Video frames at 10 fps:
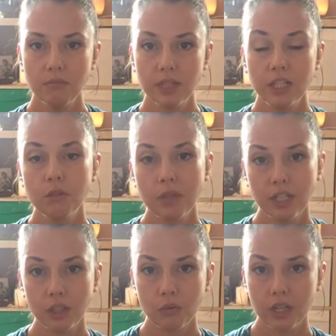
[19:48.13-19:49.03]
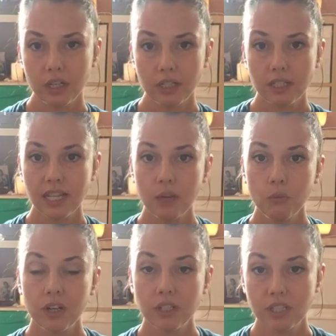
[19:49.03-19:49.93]
inner body awareness
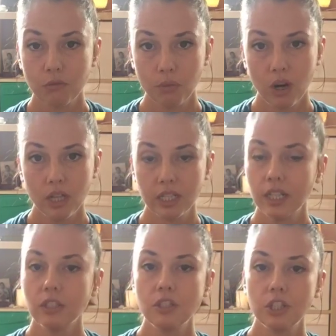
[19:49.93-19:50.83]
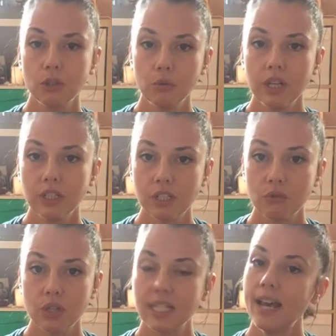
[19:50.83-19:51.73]
of pranic energy, awareness
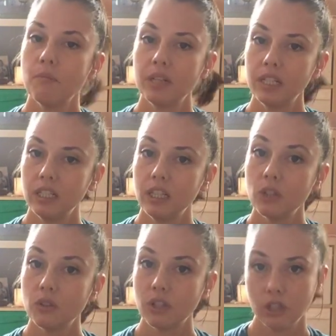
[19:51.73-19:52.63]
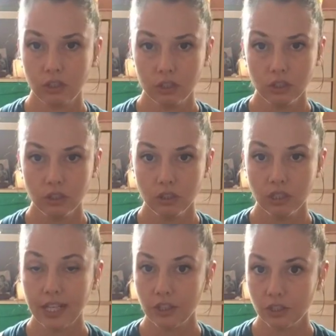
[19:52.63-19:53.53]
of what's happening in those subtle
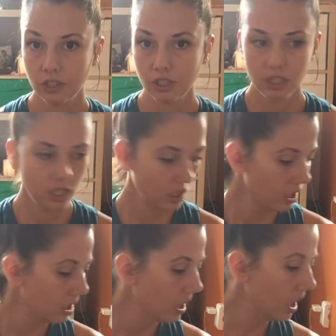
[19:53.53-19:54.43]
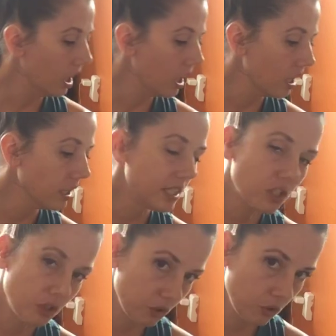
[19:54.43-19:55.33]
layers. let's
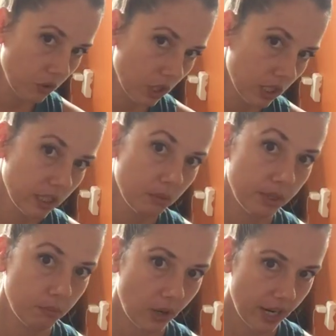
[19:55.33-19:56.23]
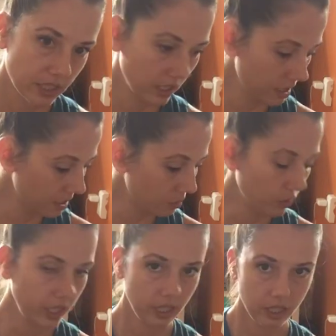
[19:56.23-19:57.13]
do a little bit of practice
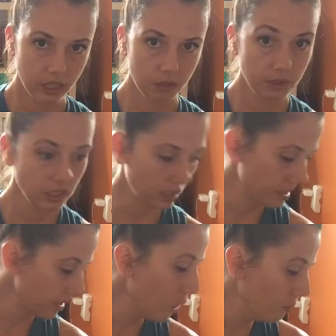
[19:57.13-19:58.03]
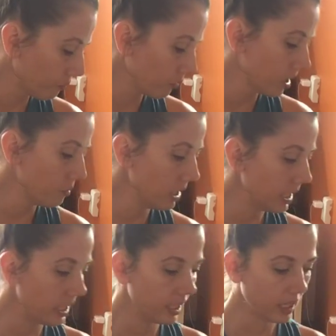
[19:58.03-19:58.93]
with our bandhas. Oh, one
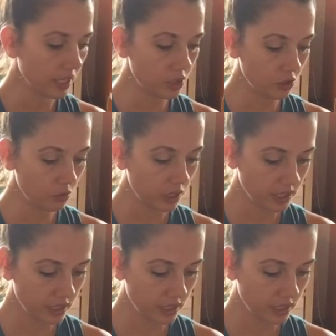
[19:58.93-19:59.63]
thing I do want to